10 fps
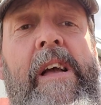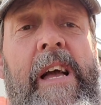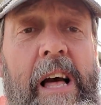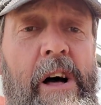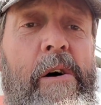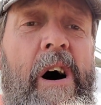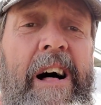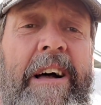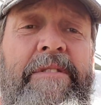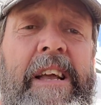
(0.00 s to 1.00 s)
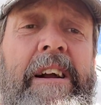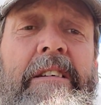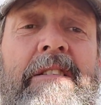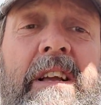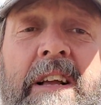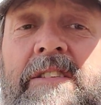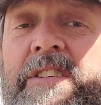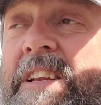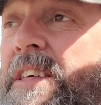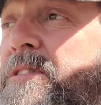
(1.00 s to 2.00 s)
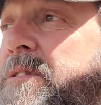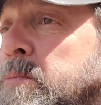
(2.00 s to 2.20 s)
Hello all out there. It's another